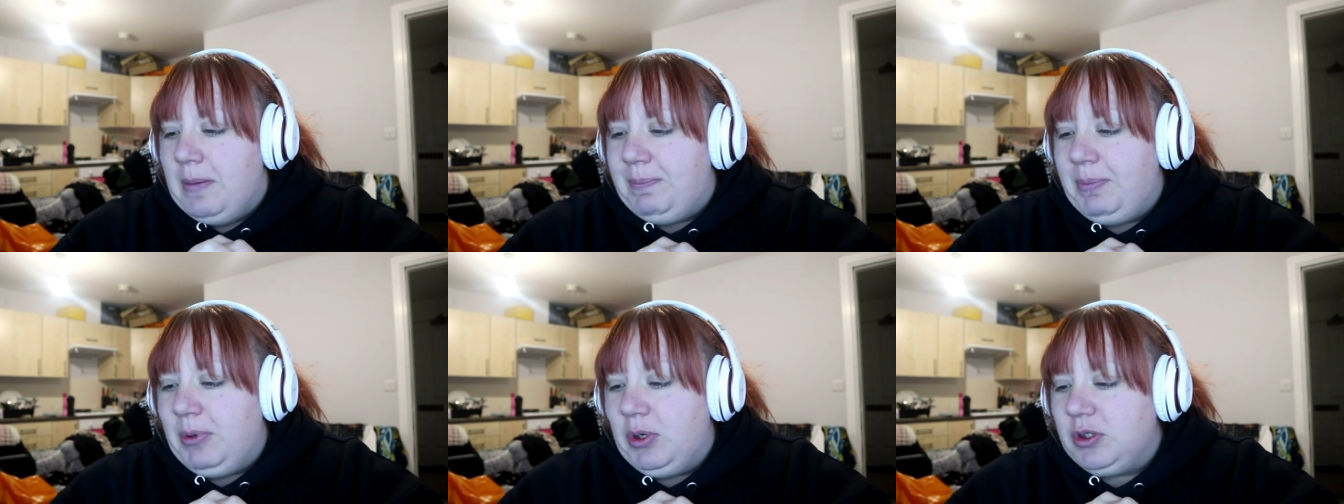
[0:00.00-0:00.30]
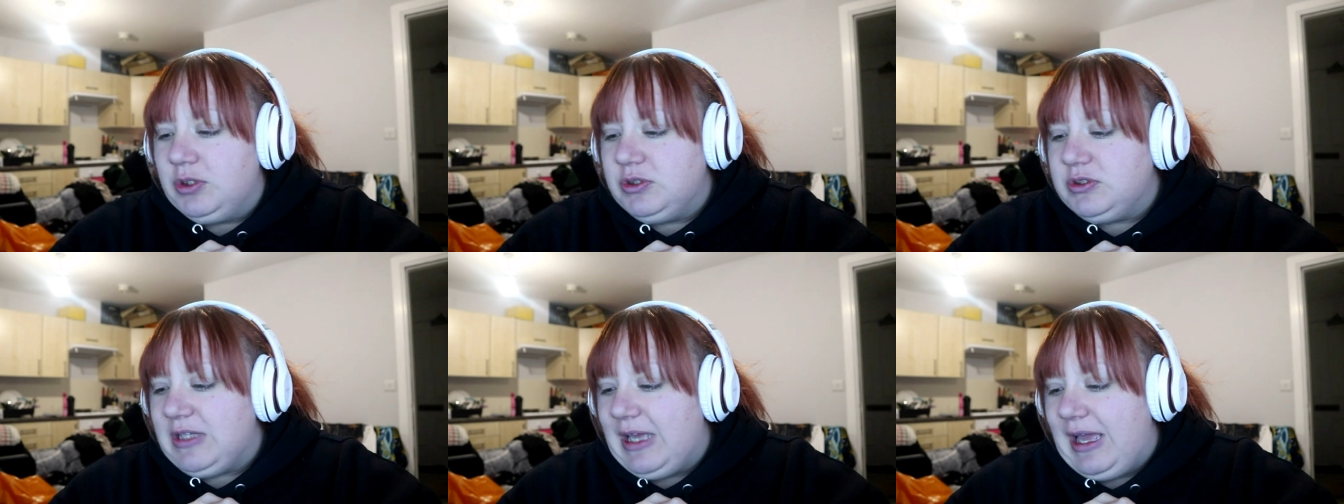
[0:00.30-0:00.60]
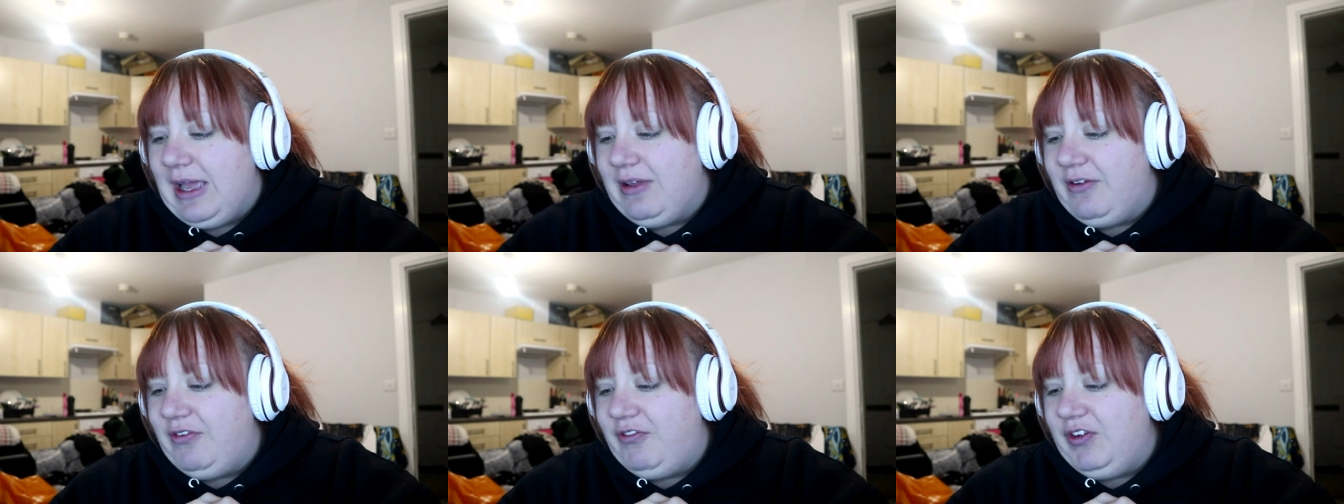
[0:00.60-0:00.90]
But
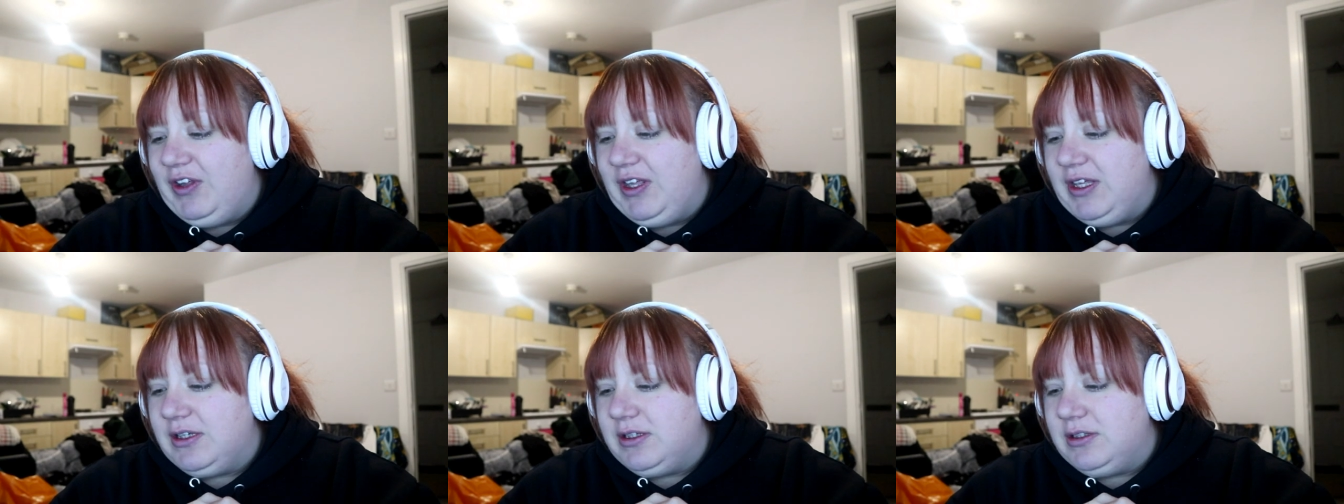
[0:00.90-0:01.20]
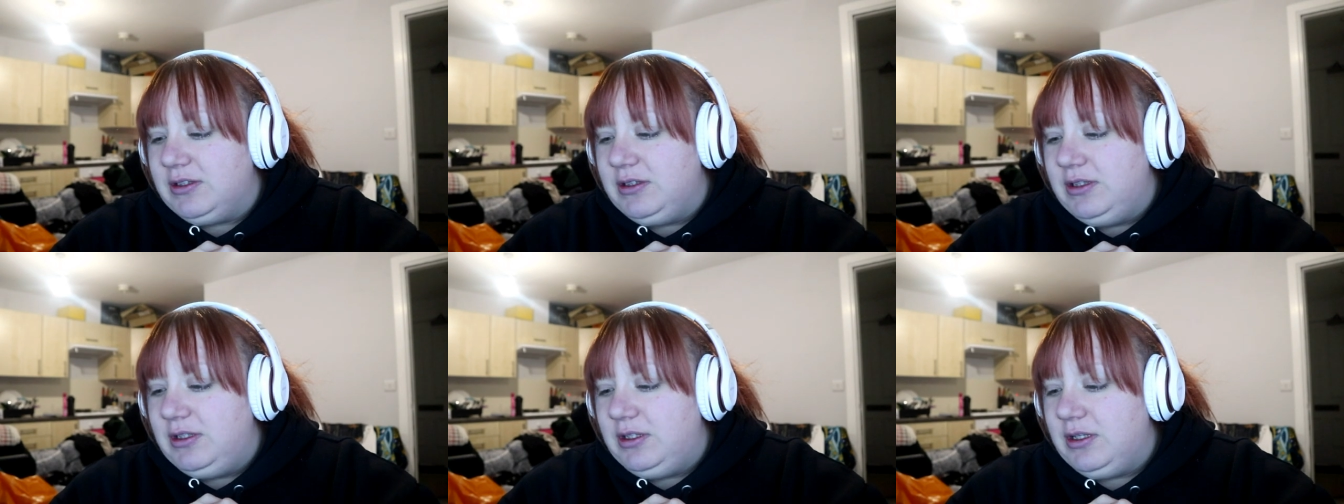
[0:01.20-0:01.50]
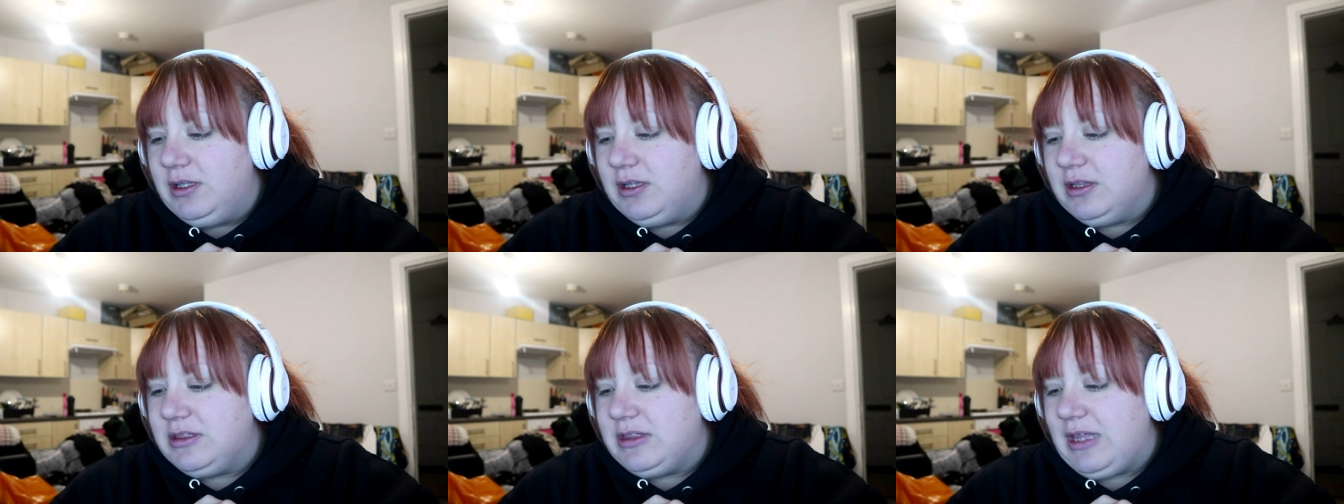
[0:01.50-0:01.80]
I feel
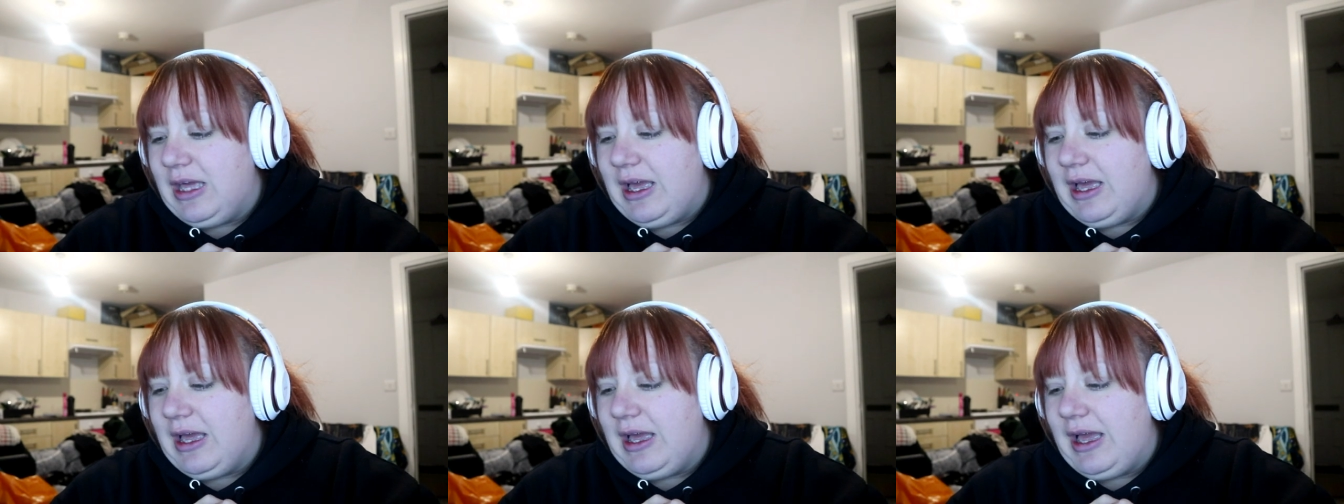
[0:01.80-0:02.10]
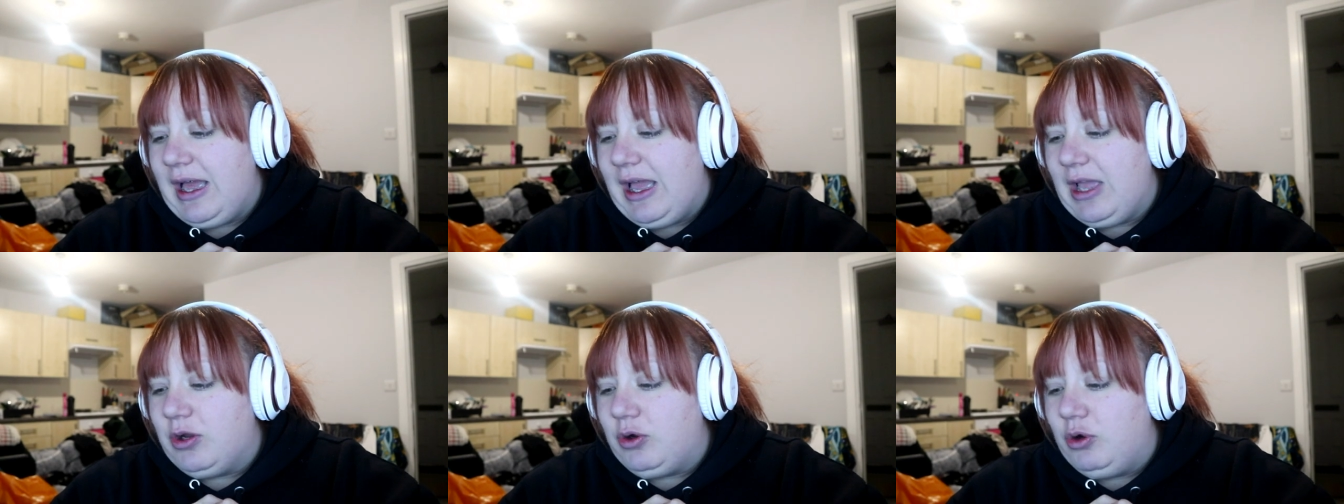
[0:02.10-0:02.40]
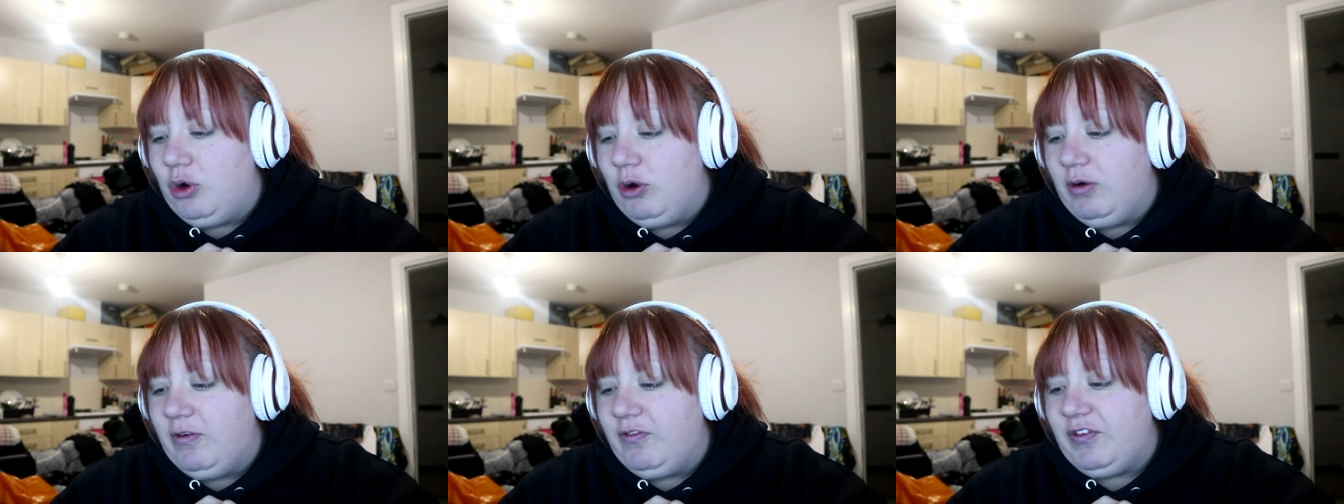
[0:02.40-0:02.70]
that I
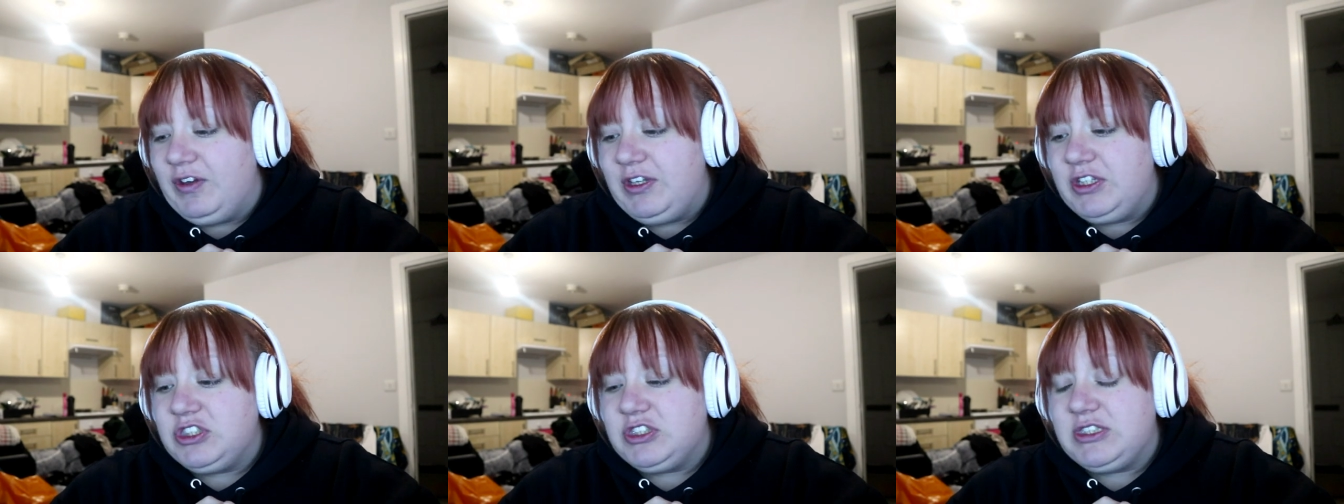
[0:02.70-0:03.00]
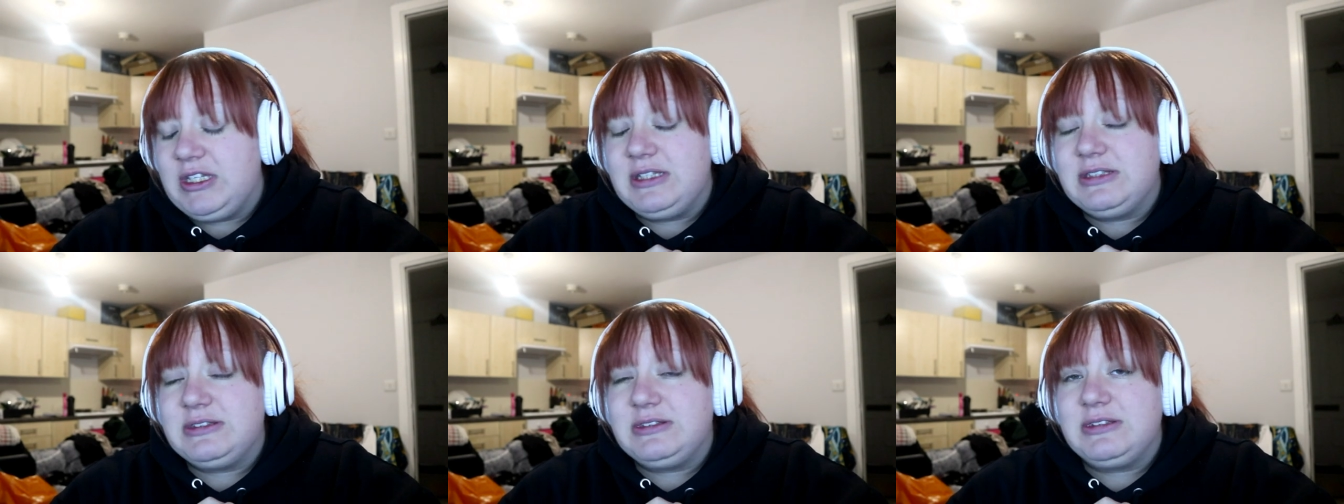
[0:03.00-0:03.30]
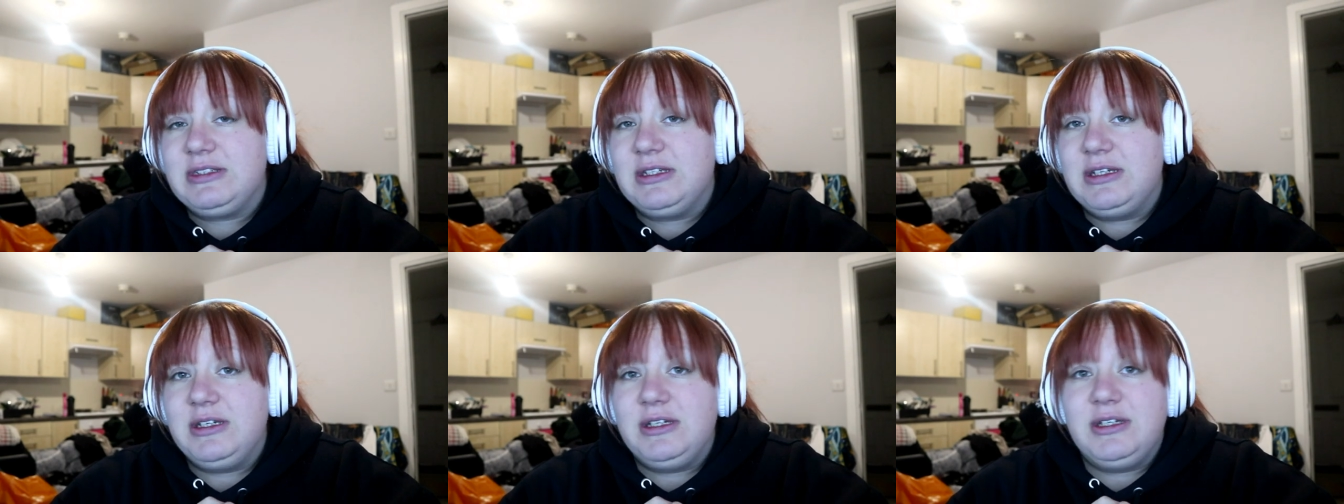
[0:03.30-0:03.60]
could finish
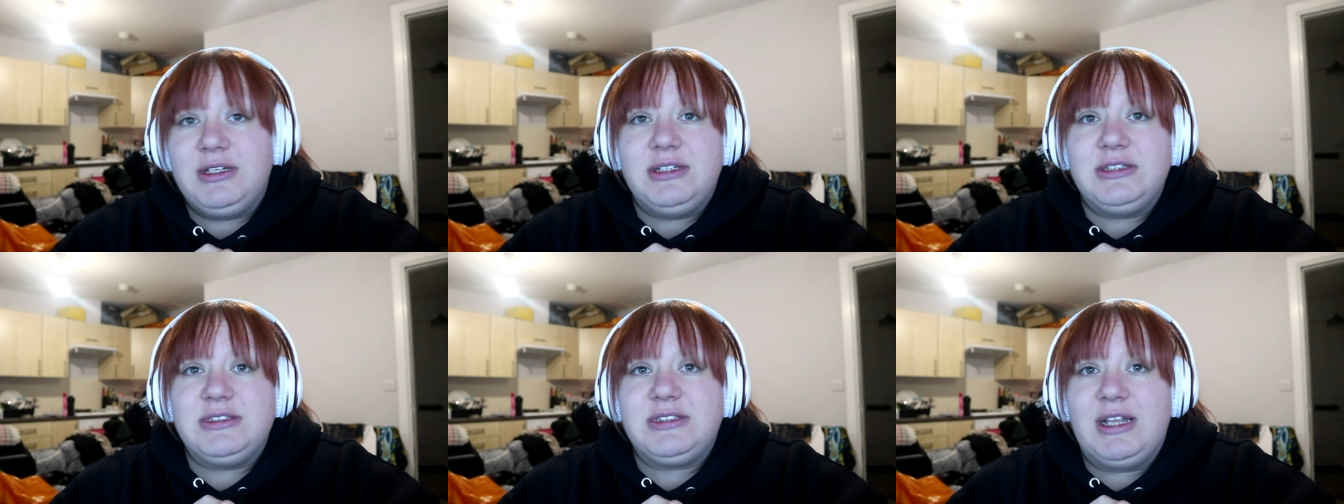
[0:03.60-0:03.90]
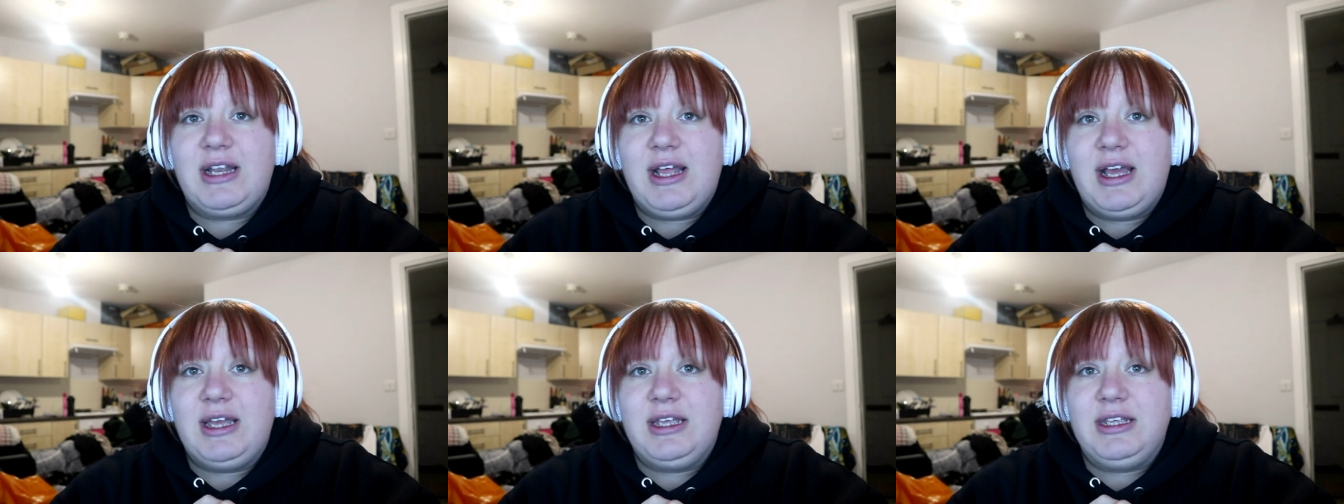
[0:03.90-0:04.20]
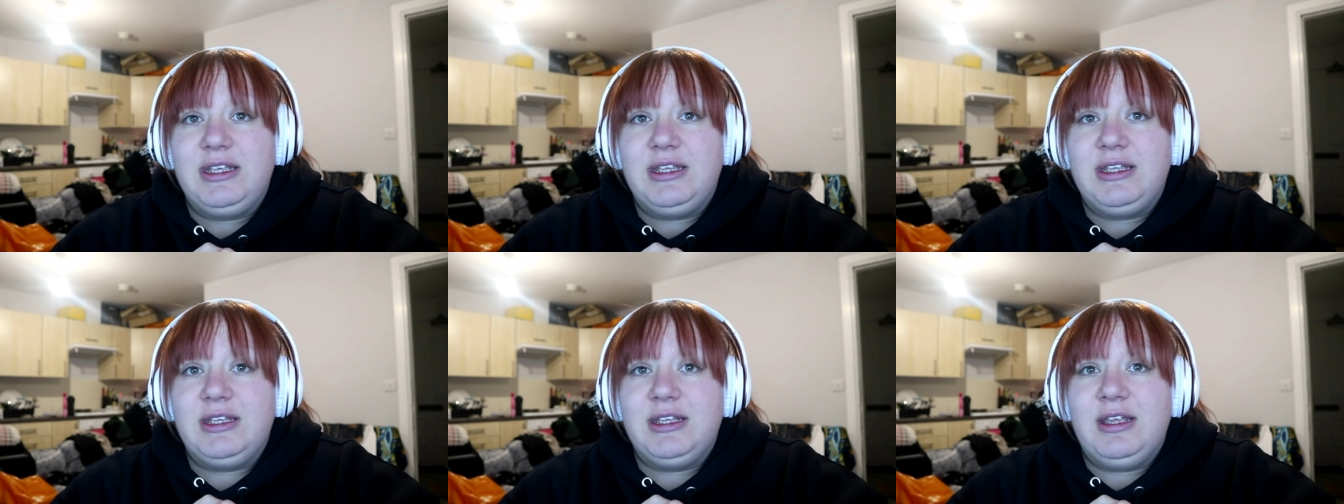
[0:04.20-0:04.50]
this
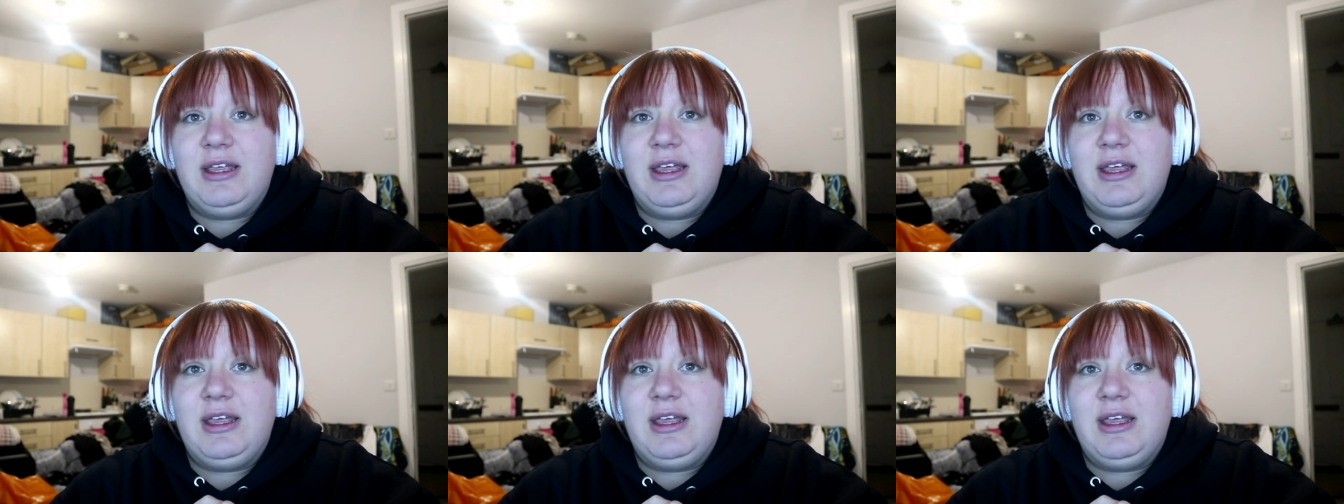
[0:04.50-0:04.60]
tonight.